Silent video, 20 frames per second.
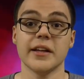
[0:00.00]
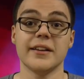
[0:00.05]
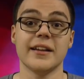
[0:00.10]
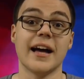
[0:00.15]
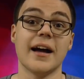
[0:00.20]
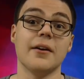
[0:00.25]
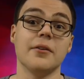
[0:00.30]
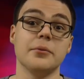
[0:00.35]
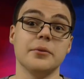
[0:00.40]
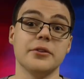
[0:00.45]

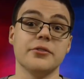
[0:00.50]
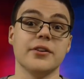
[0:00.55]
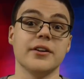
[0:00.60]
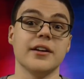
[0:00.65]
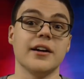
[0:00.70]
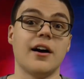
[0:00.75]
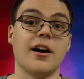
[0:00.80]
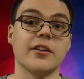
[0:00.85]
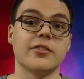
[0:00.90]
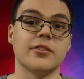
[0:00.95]
That would be
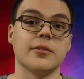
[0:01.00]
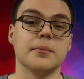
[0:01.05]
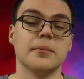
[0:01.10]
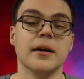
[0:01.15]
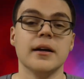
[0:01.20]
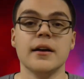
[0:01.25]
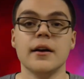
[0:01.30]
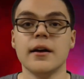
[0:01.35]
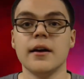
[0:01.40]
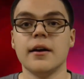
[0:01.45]
really awesome.
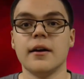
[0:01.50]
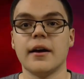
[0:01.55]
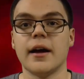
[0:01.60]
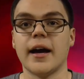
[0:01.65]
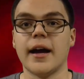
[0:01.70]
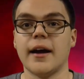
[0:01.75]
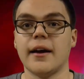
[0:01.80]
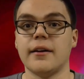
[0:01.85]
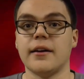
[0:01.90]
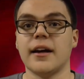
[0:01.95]

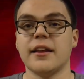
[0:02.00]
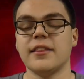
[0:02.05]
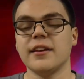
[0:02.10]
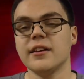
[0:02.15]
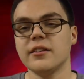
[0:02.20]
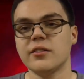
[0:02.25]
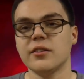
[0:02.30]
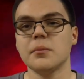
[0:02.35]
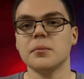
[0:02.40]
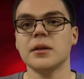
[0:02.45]
And I
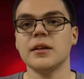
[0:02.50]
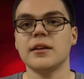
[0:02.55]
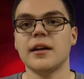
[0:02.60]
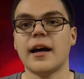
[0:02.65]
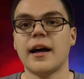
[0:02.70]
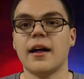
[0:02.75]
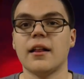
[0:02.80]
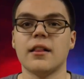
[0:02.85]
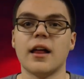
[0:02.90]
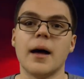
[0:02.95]
think it's something
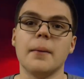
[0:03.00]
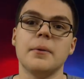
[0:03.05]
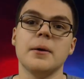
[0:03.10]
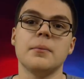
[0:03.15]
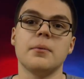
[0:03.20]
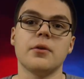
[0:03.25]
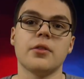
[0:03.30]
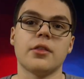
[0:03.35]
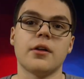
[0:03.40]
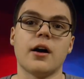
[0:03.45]
that a lot of
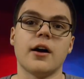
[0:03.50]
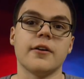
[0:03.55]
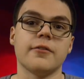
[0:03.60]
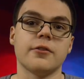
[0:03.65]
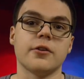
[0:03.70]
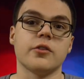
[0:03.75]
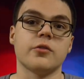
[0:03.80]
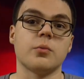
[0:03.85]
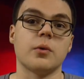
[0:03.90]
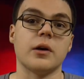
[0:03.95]
people thought at first